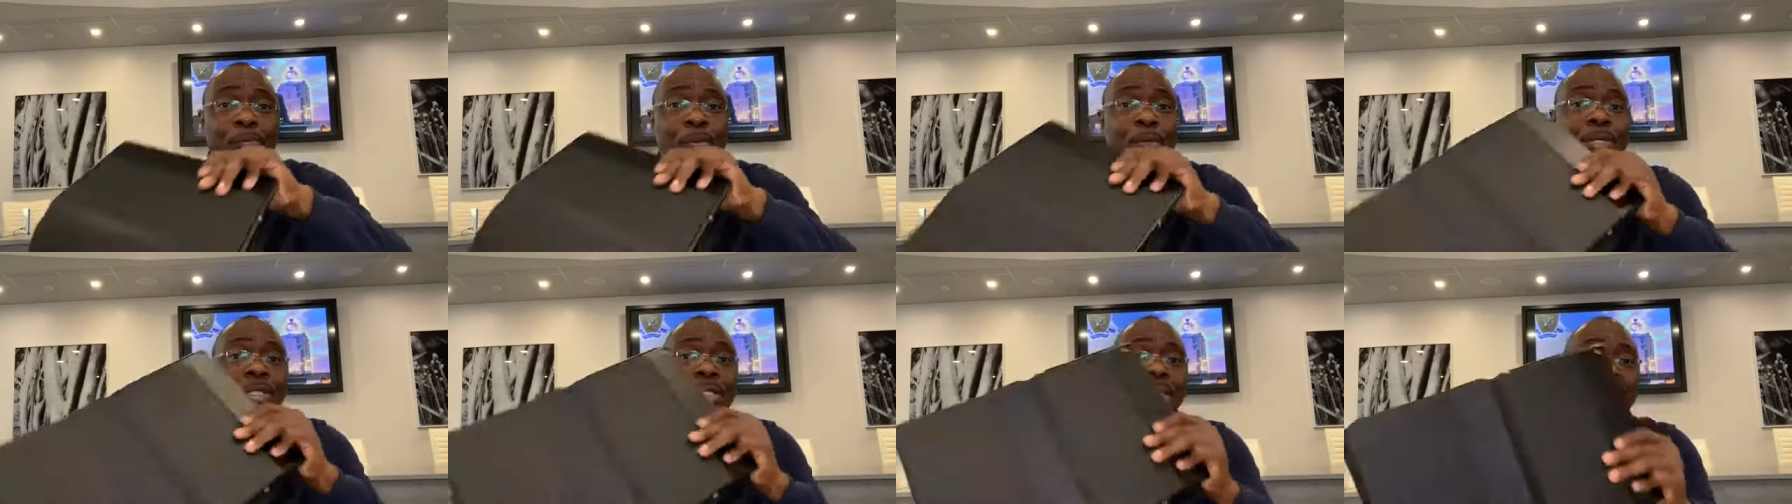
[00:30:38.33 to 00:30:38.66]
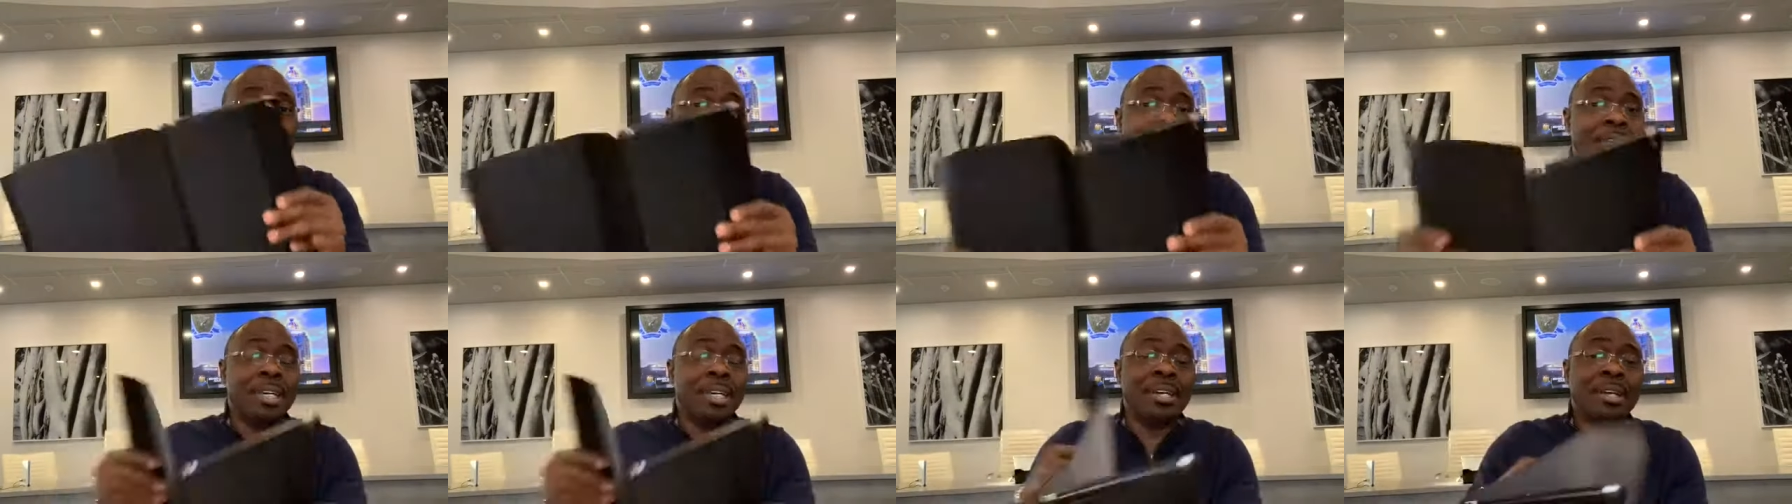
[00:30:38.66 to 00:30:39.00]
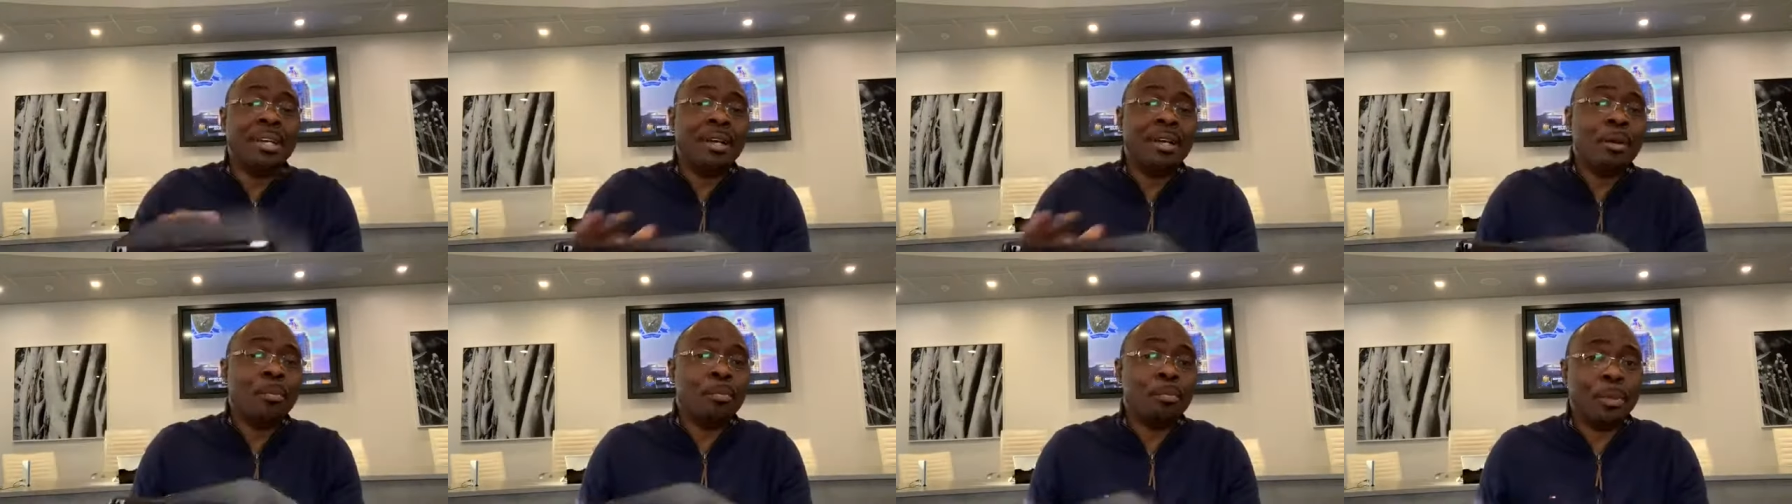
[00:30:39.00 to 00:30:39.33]
put the
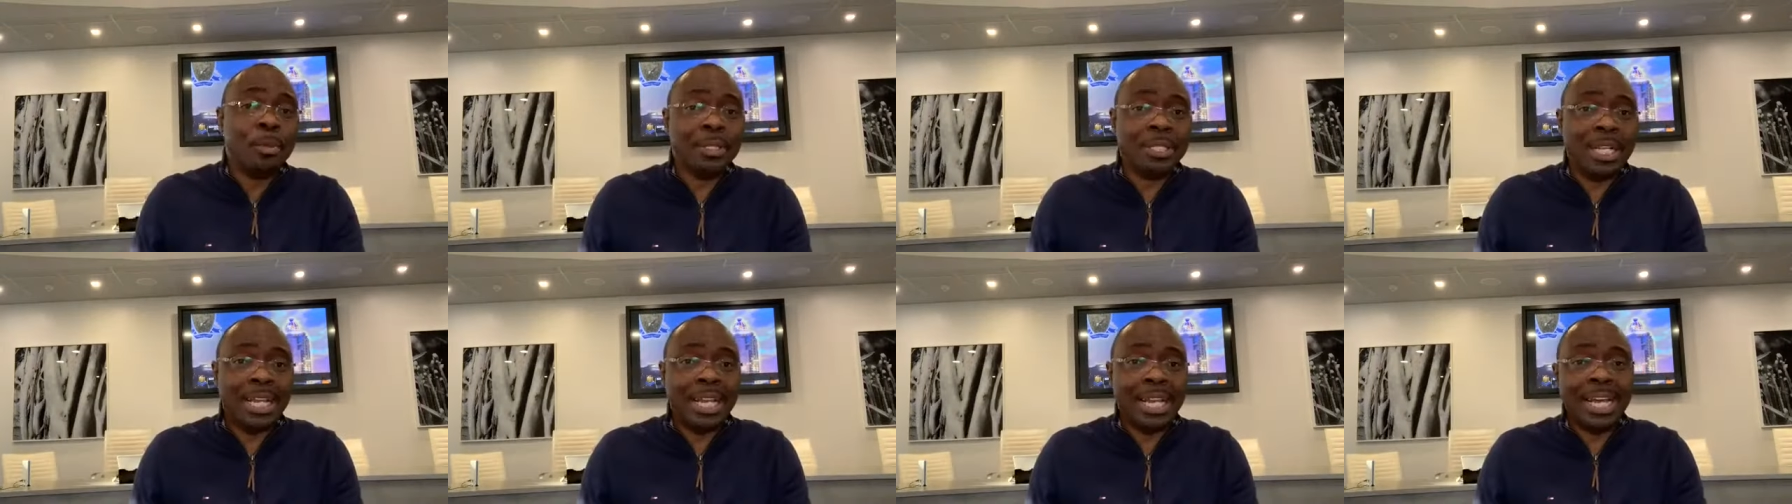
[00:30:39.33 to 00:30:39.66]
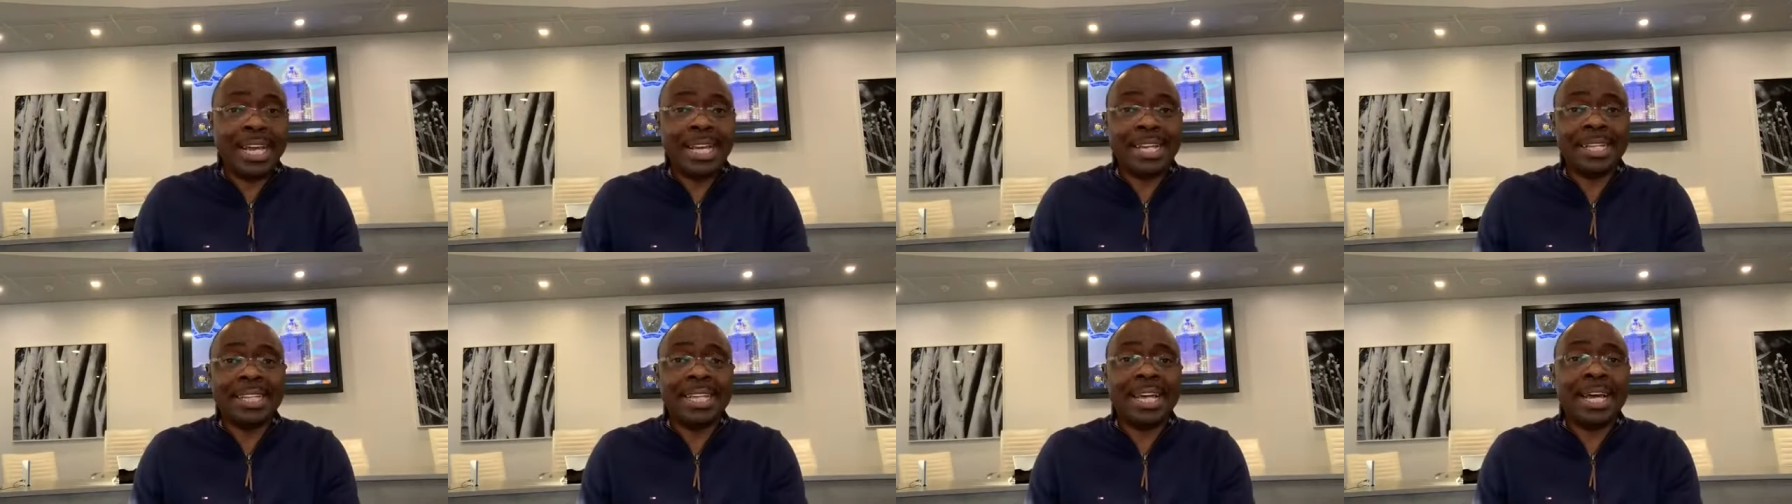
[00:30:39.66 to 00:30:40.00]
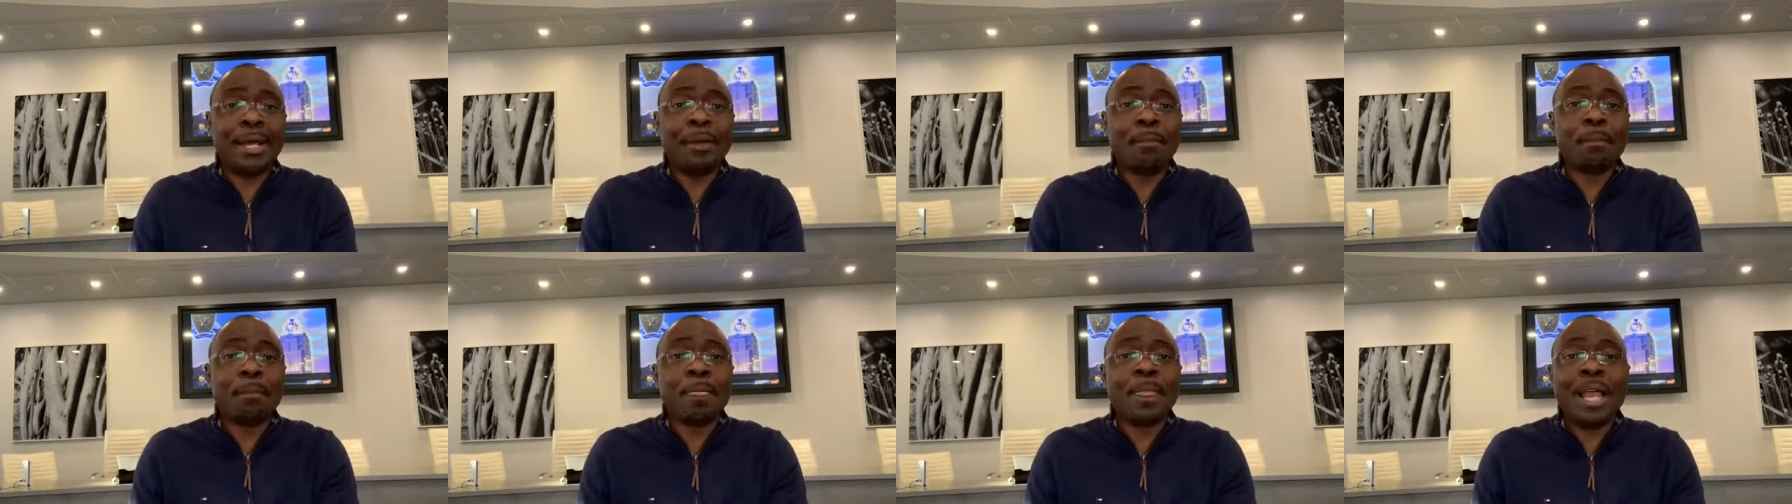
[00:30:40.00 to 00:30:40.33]
put the link
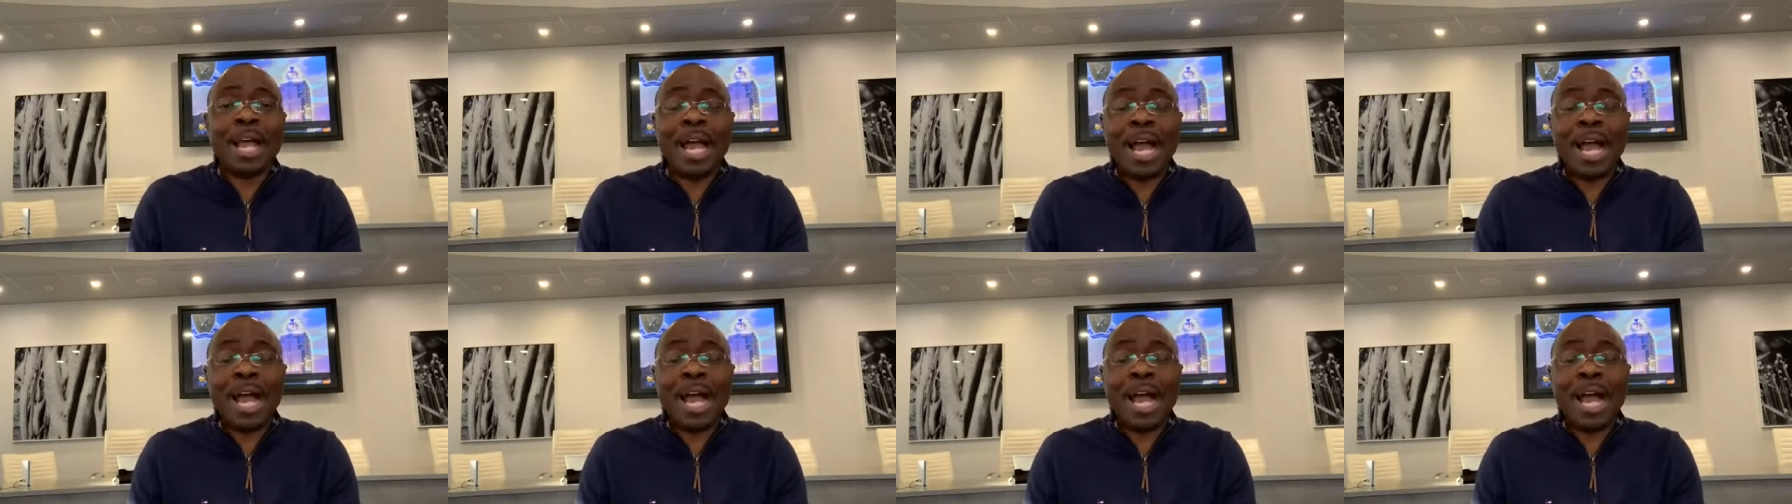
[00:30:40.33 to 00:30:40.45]
there.